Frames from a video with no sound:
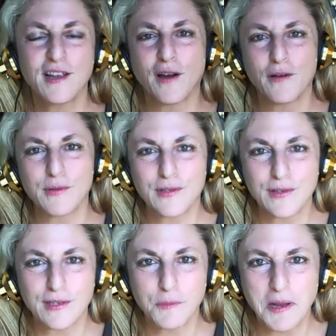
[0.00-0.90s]
Or I was
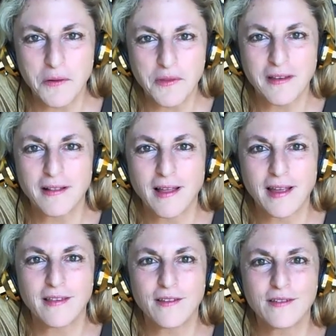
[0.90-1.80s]
speaking with a client
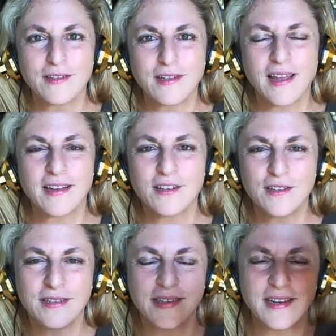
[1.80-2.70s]
the other day, and
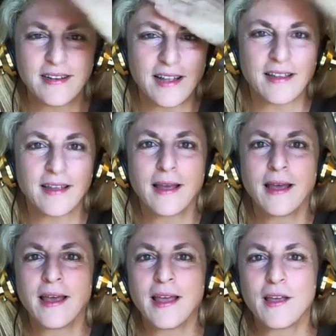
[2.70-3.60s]
she said,
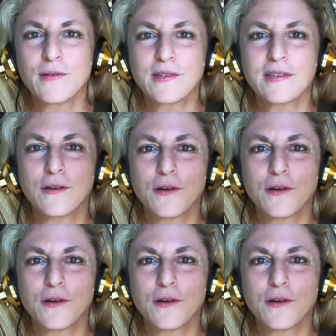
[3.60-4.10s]
her